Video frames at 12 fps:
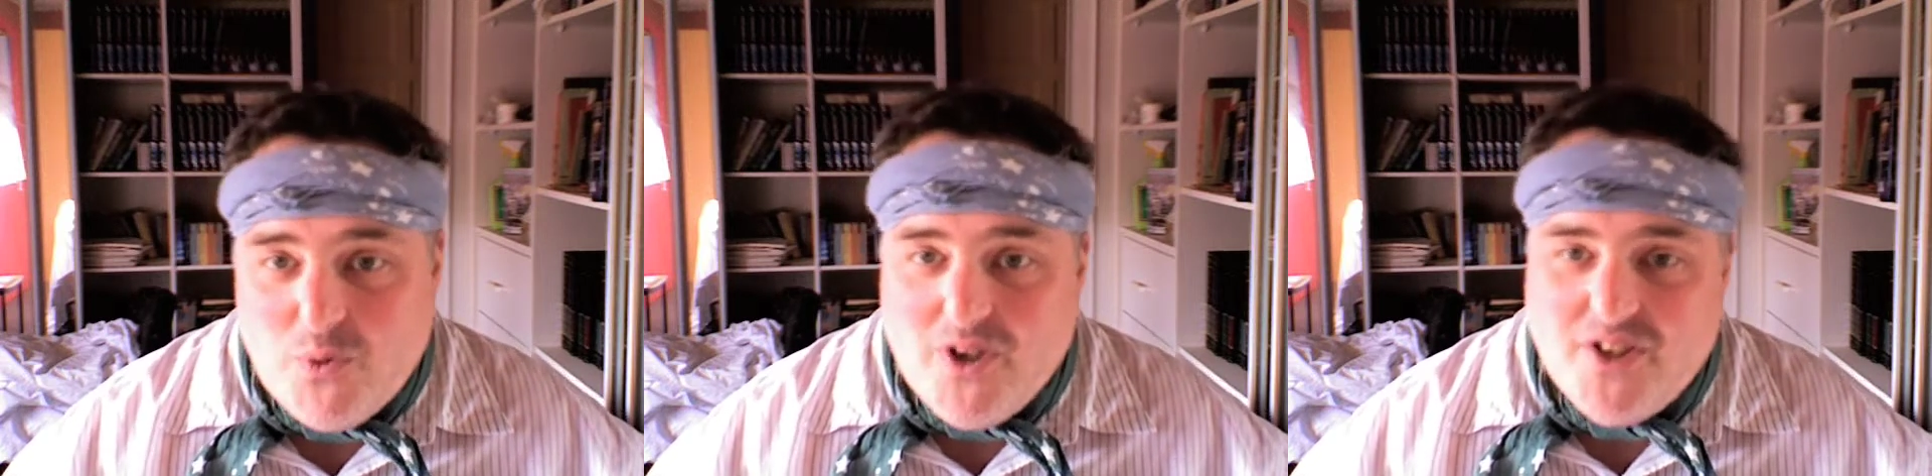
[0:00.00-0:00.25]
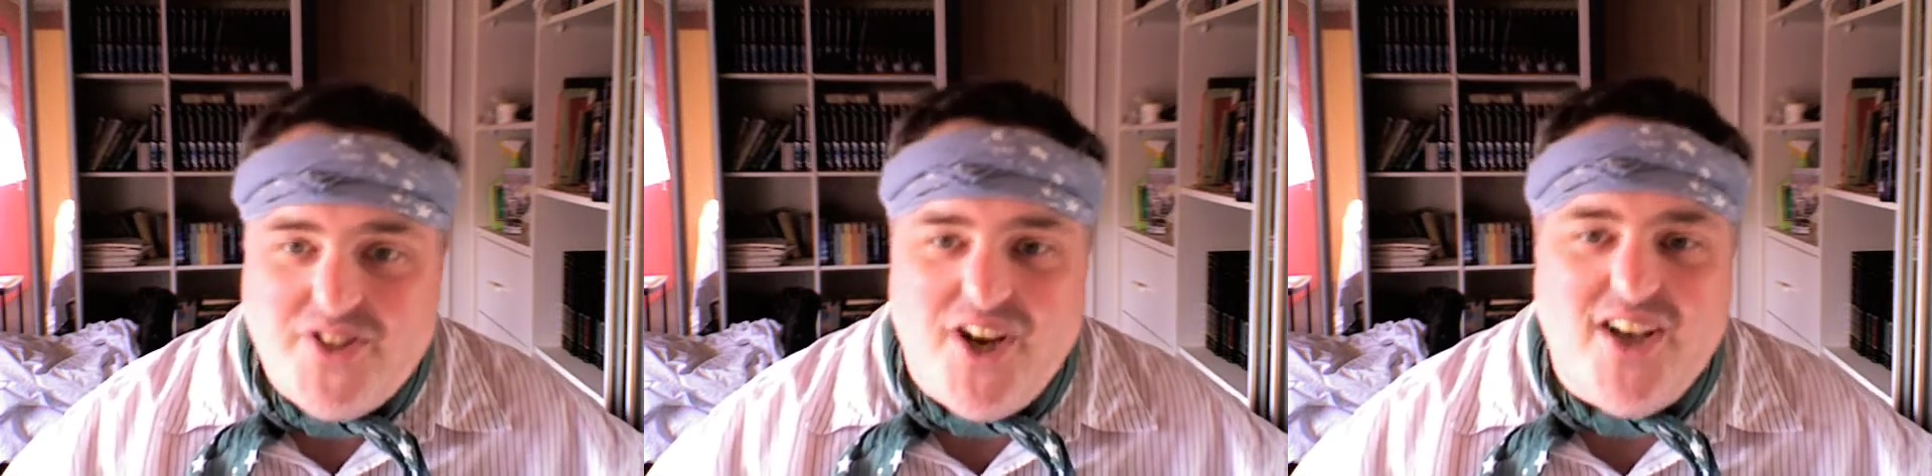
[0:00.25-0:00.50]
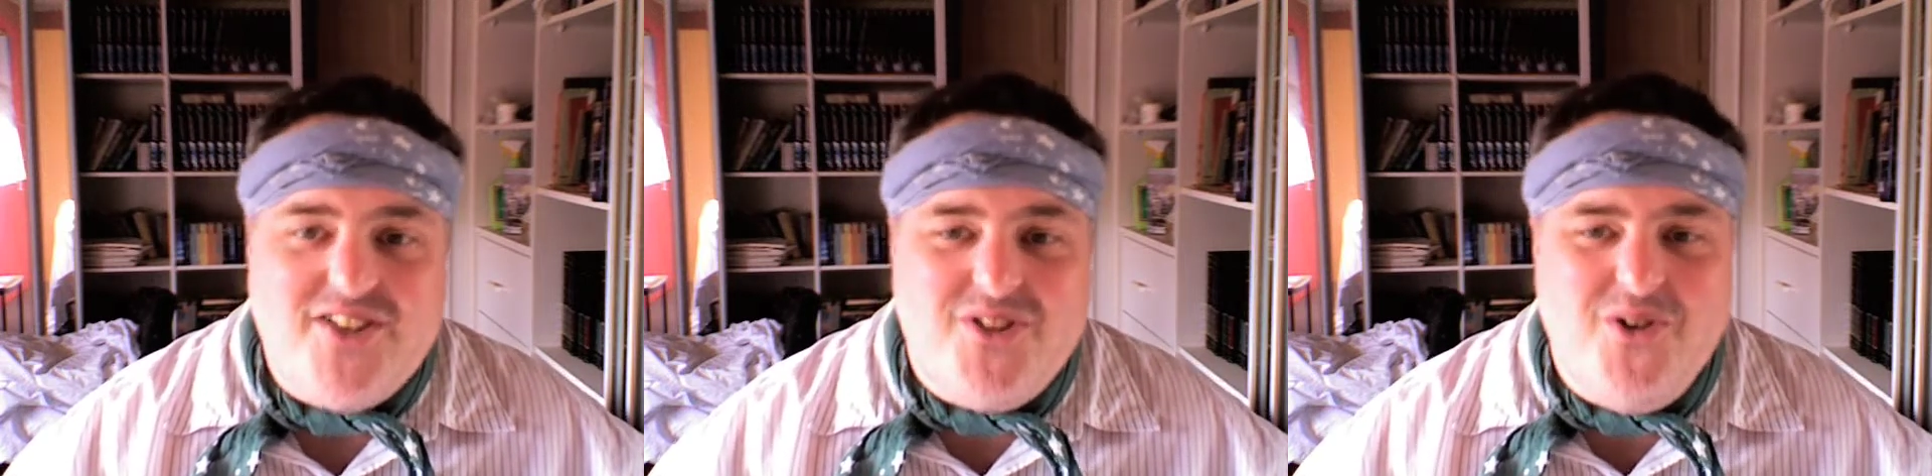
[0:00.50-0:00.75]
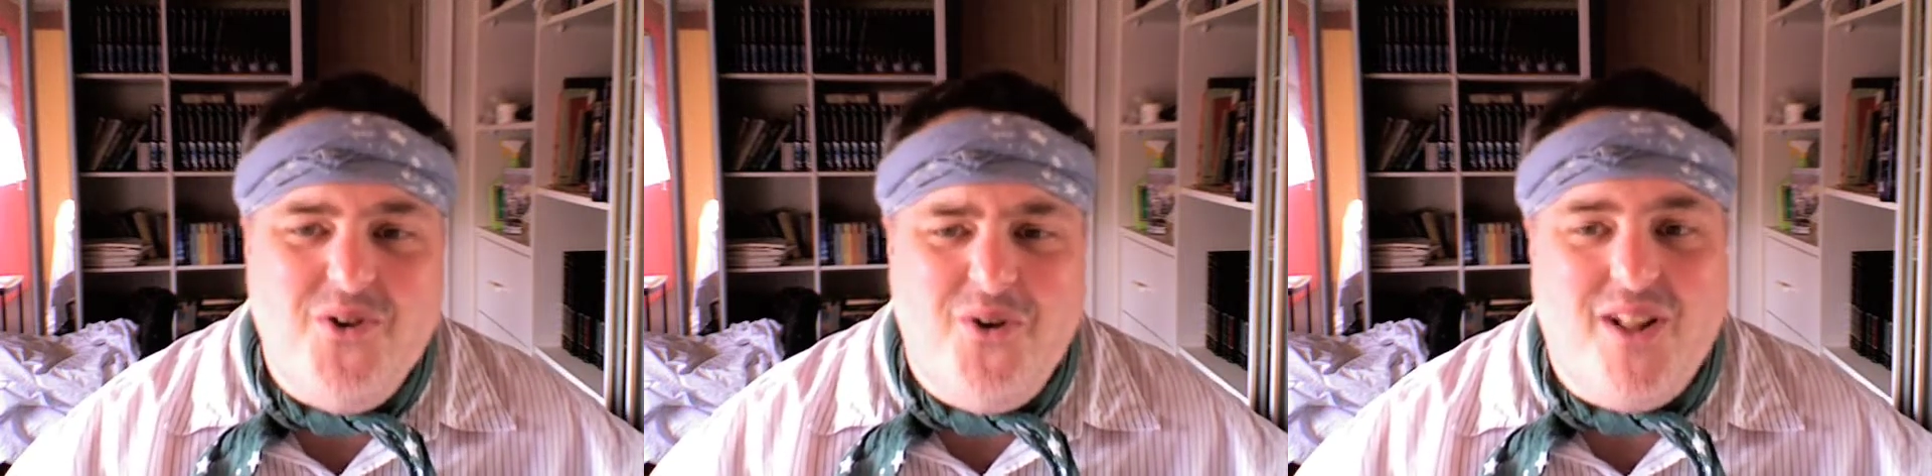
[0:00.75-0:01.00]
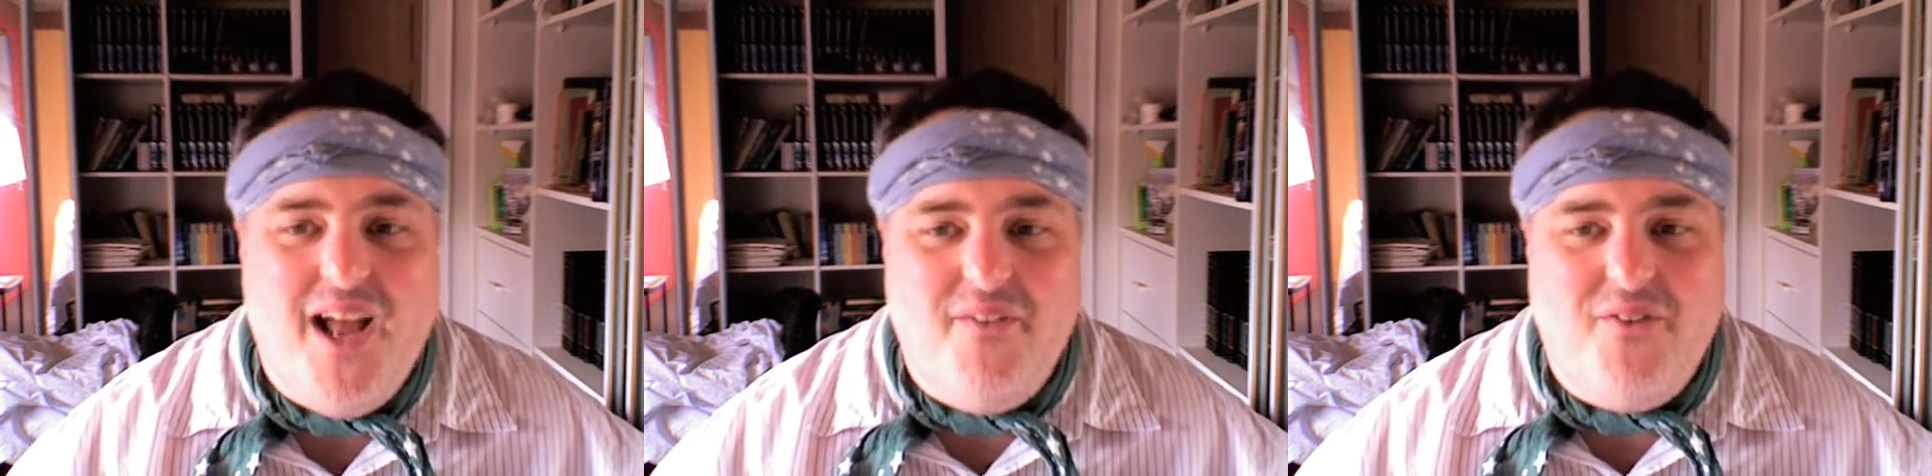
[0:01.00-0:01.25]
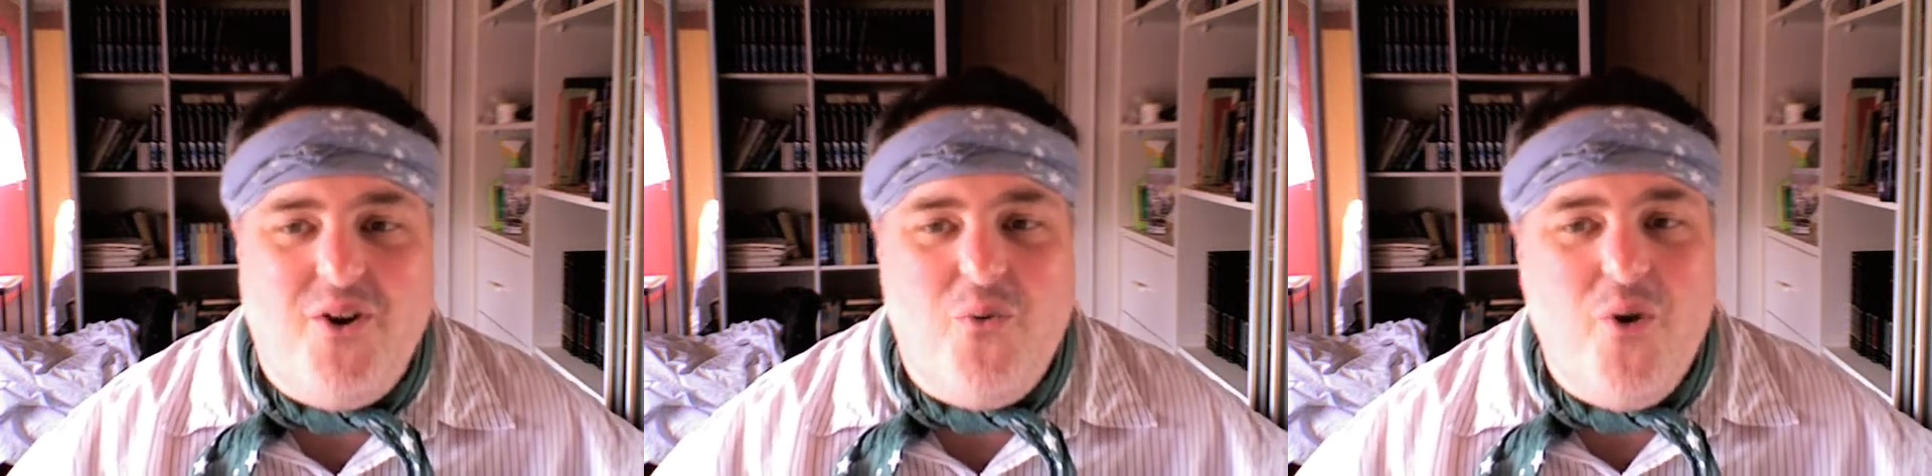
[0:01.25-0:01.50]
we're just too clever.